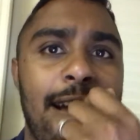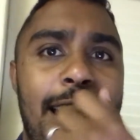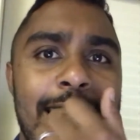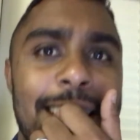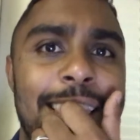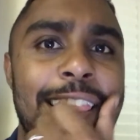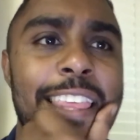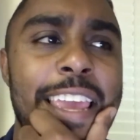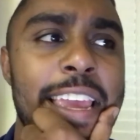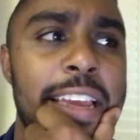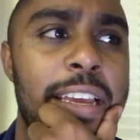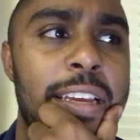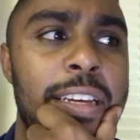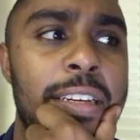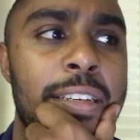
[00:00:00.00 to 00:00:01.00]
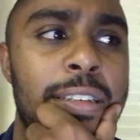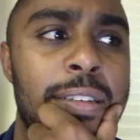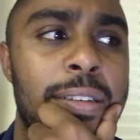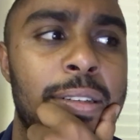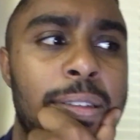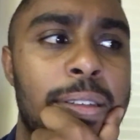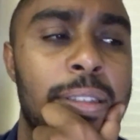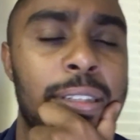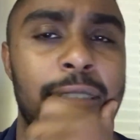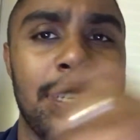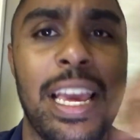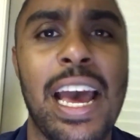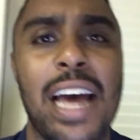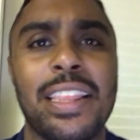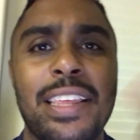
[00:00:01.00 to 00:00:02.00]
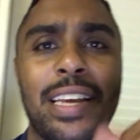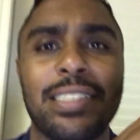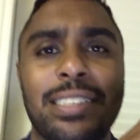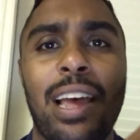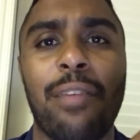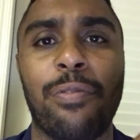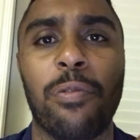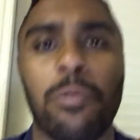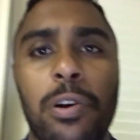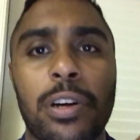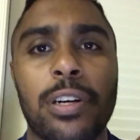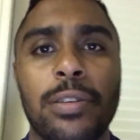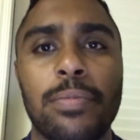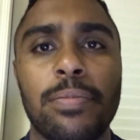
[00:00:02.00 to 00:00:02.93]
I think it's time for work.